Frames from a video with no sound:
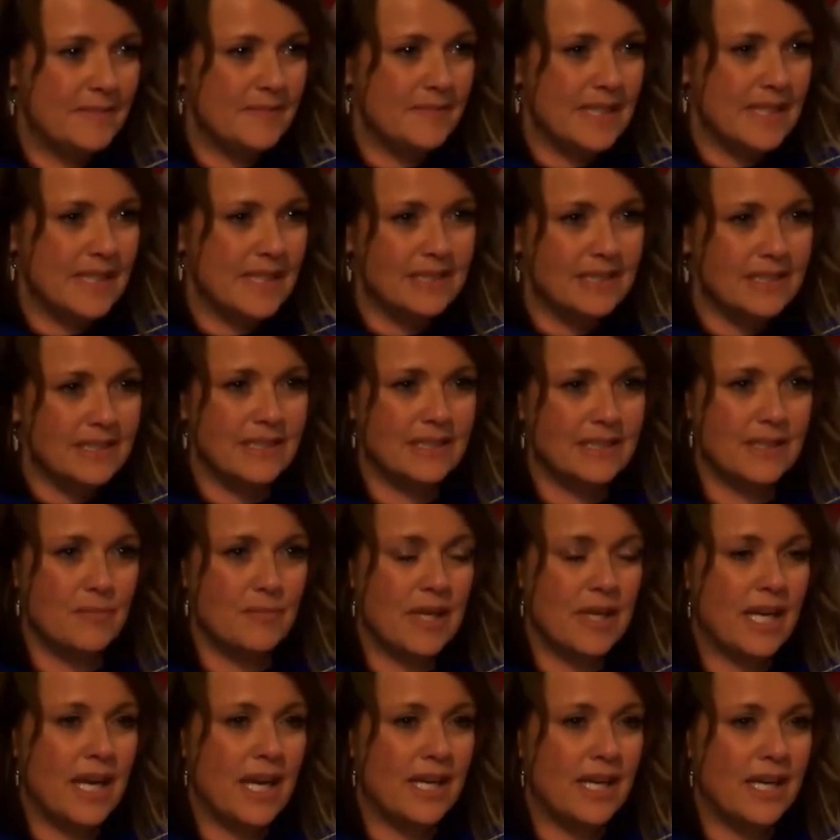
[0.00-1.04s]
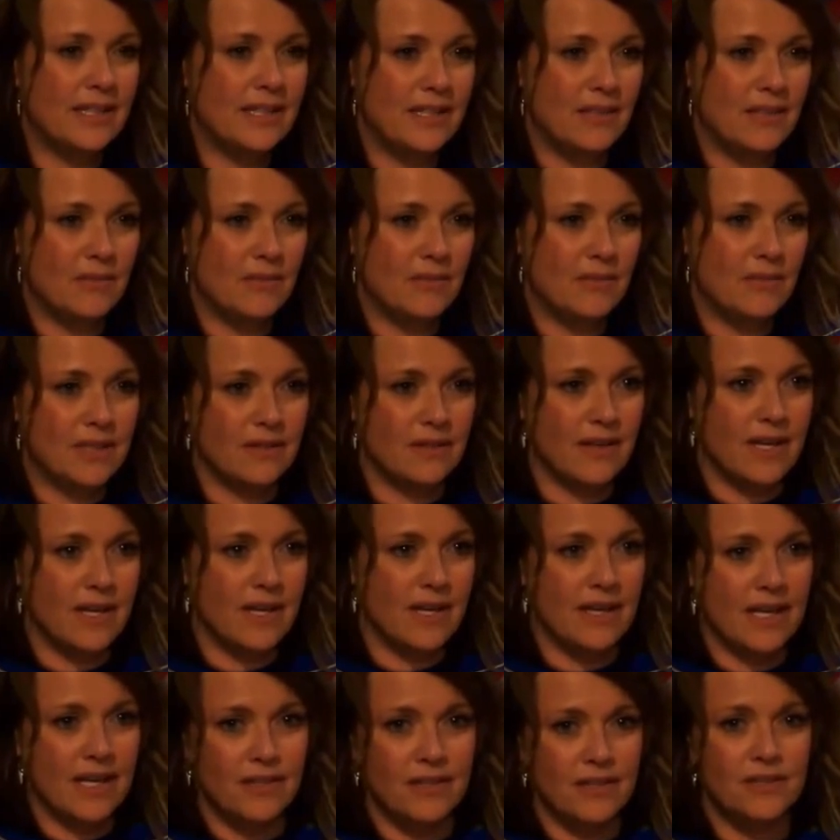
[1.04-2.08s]
Unless it's a big 18 wheeler, and
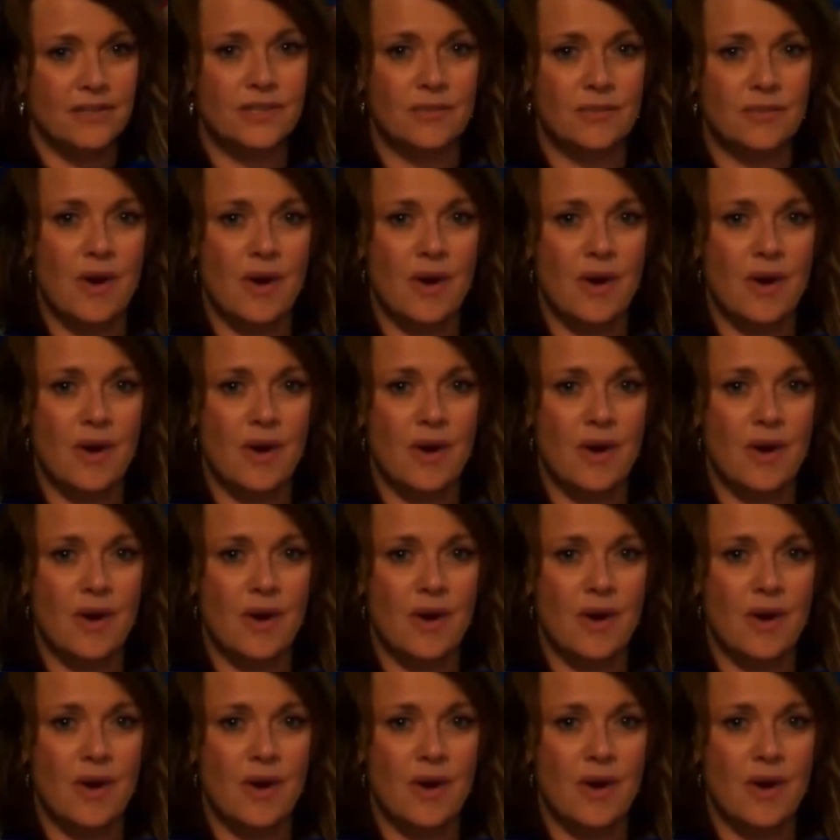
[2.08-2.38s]
then you should